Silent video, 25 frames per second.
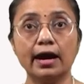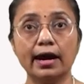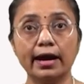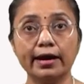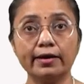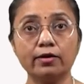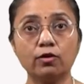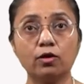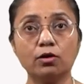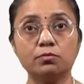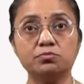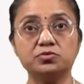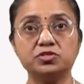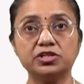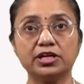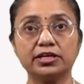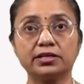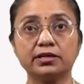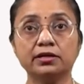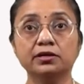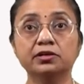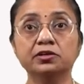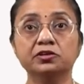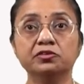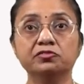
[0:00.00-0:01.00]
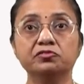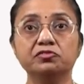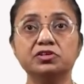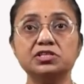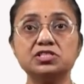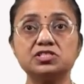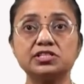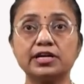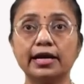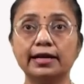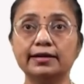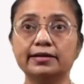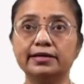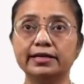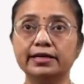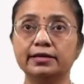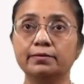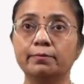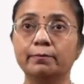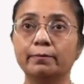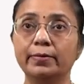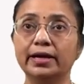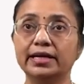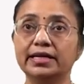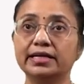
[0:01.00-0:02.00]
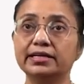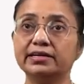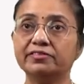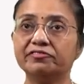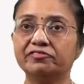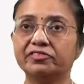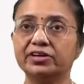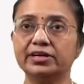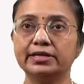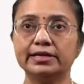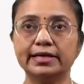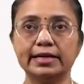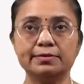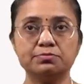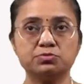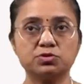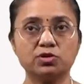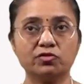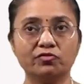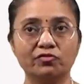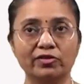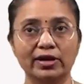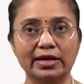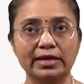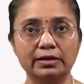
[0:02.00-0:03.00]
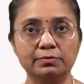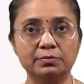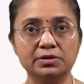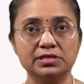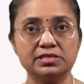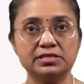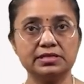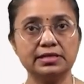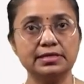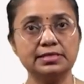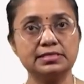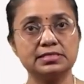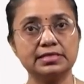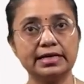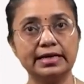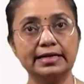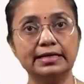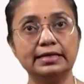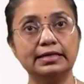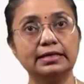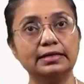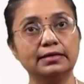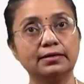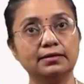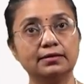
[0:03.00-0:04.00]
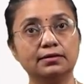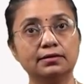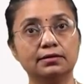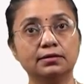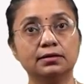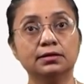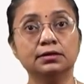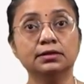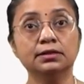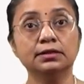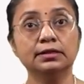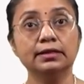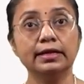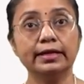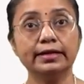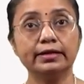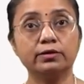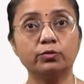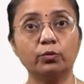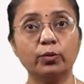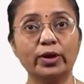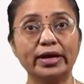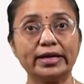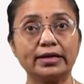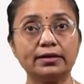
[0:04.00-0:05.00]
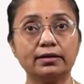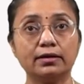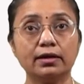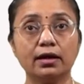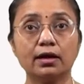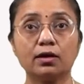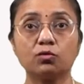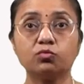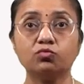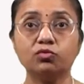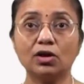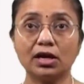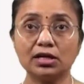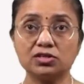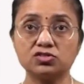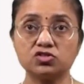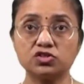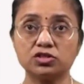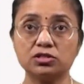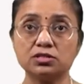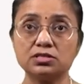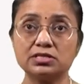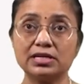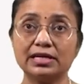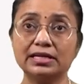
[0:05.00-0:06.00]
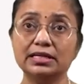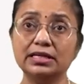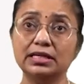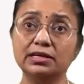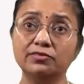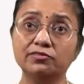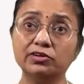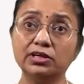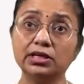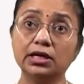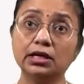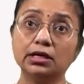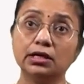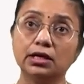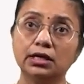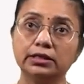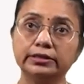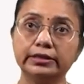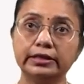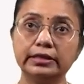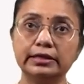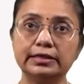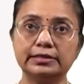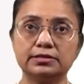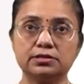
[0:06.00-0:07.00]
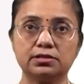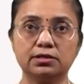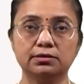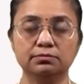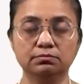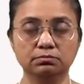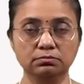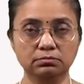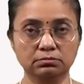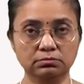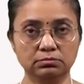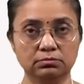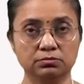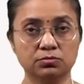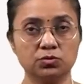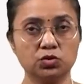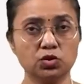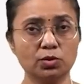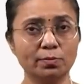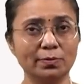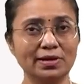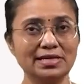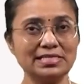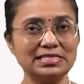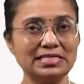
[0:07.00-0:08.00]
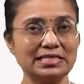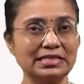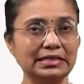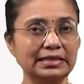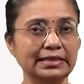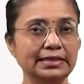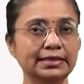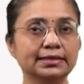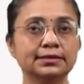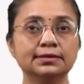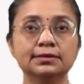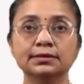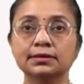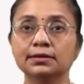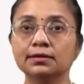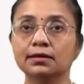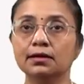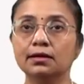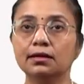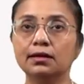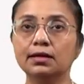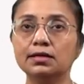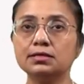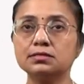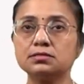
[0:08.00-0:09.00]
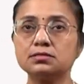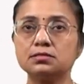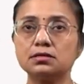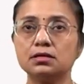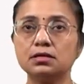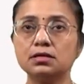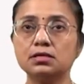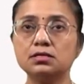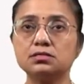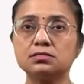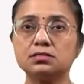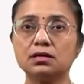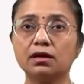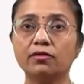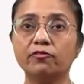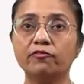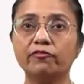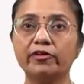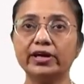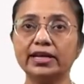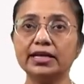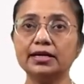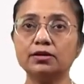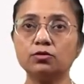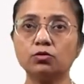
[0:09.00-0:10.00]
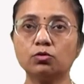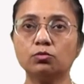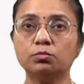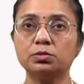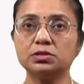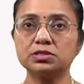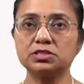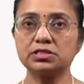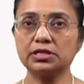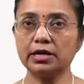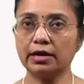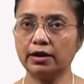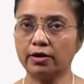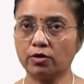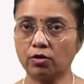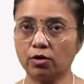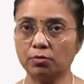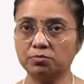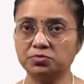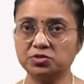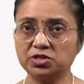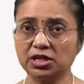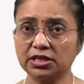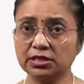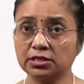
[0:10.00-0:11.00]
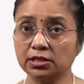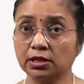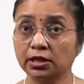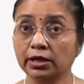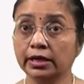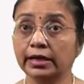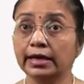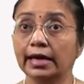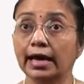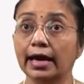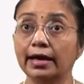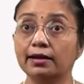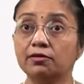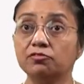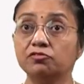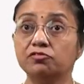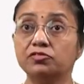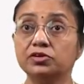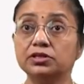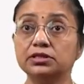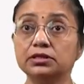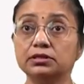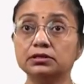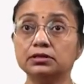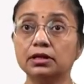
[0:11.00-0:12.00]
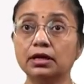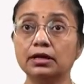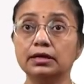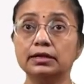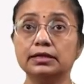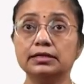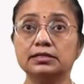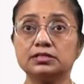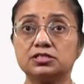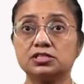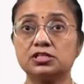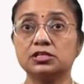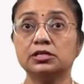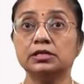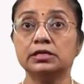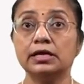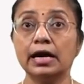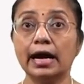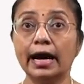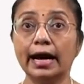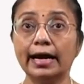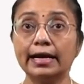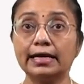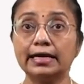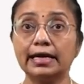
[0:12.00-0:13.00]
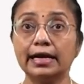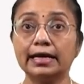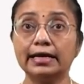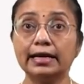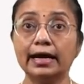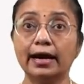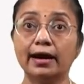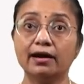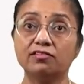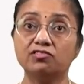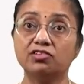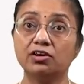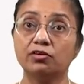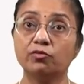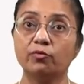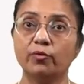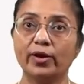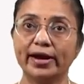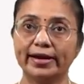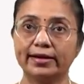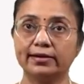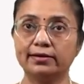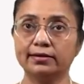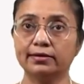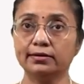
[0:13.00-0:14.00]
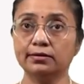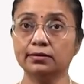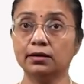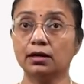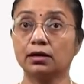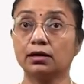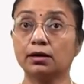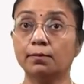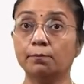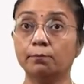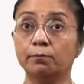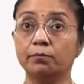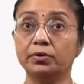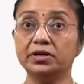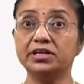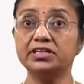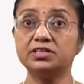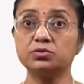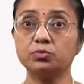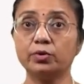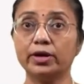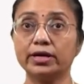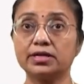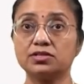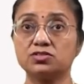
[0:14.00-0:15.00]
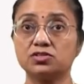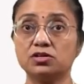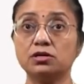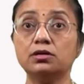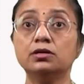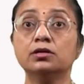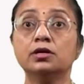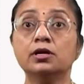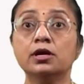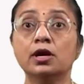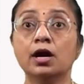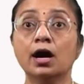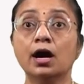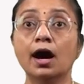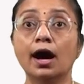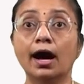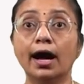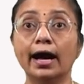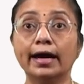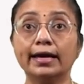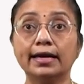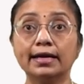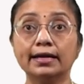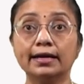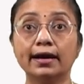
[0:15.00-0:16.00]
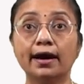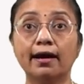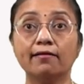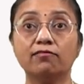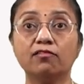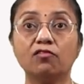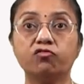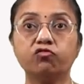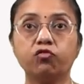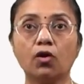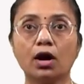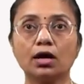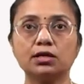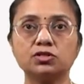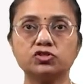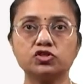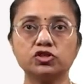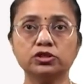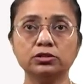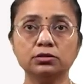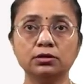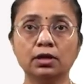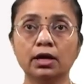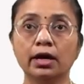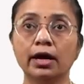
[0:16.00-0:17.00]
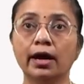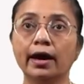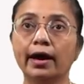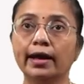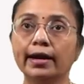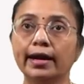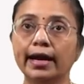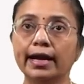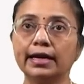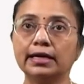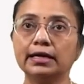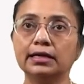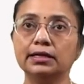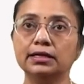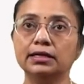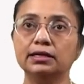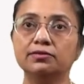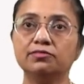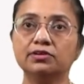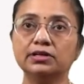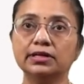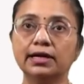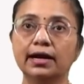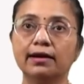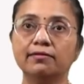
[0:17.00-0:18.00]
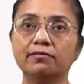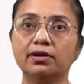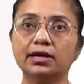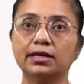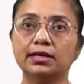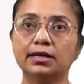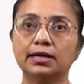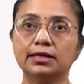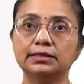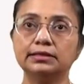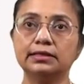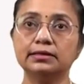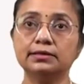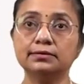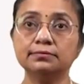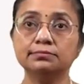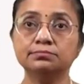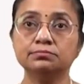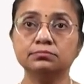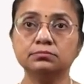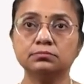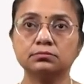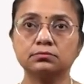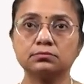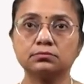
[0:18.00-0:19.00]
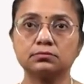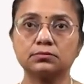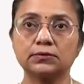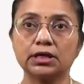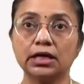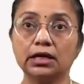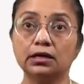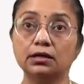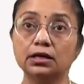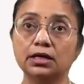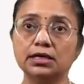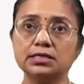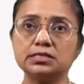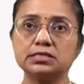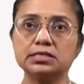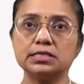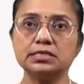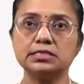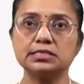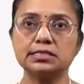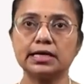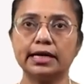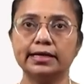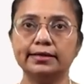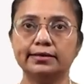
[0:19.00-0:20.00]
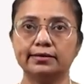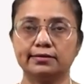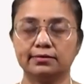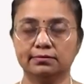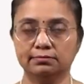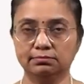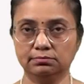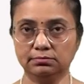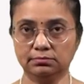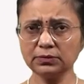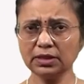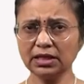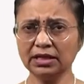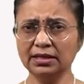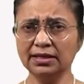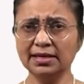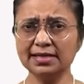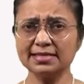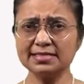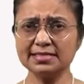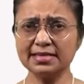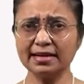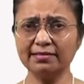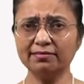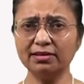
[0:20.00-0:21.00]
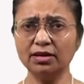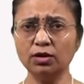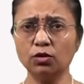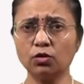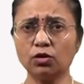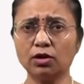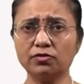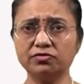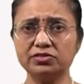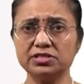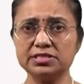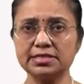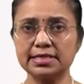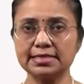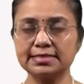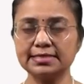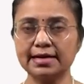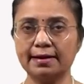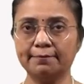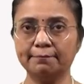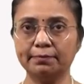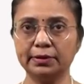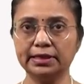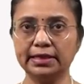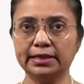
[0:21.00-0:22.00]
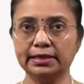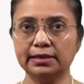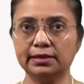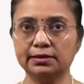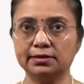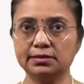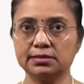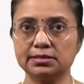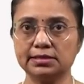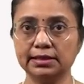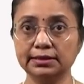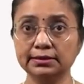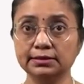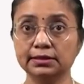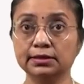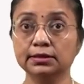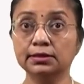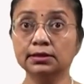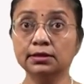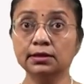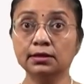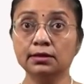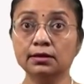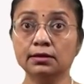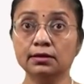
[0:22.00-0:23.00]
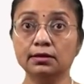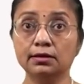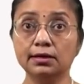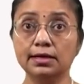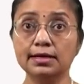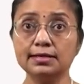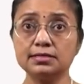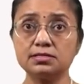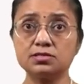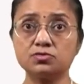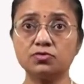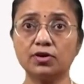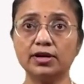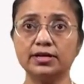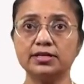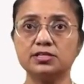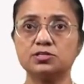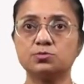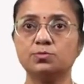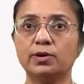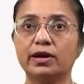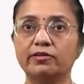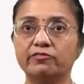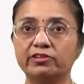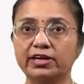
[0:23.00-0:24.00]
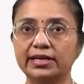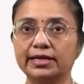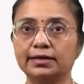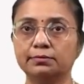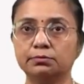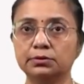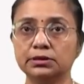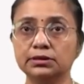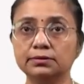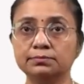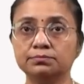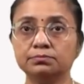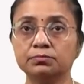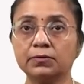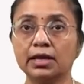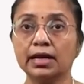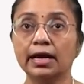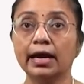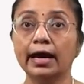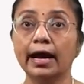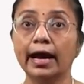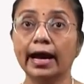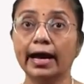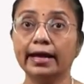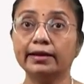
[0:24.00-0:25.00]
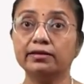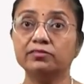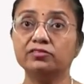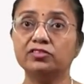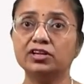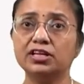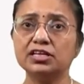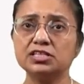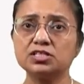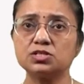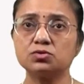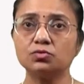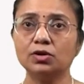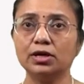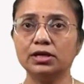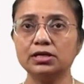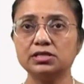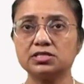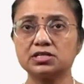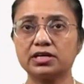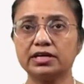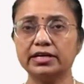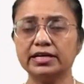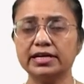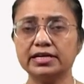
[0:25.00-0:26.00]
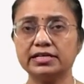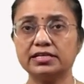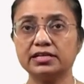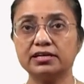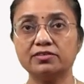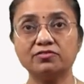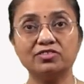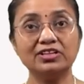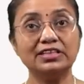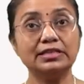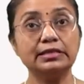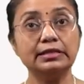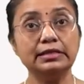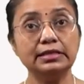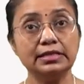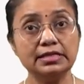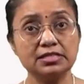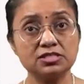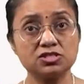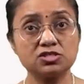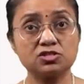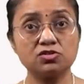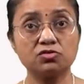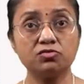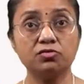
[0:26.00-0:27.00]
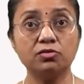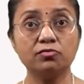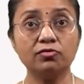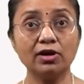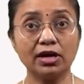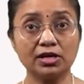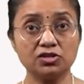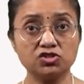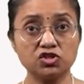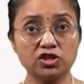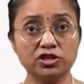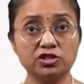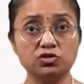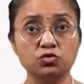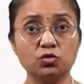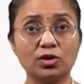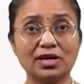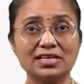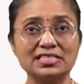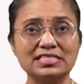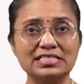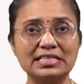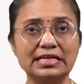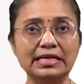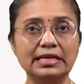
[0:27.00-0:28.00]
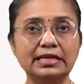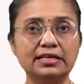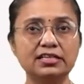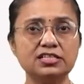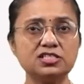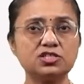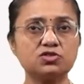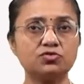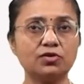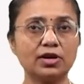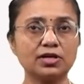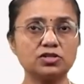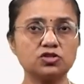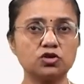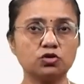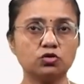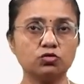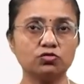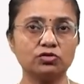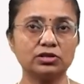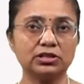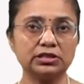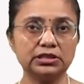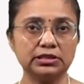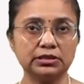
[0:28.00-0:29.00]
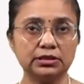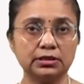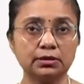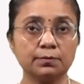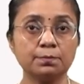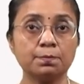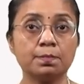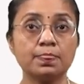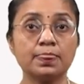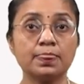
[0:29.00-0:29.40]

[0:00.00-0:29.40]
R object which contains many different types of elements inside, like vector, functions, and even another list. So basically, list is a very robust R object, and within a list, I can have a vector, a complete vector. I can have a function, and I can even have a list inside it. Let's have a look of this example and understand. List 1 is my variable, and list 1 is created with list function. You can see list function over there.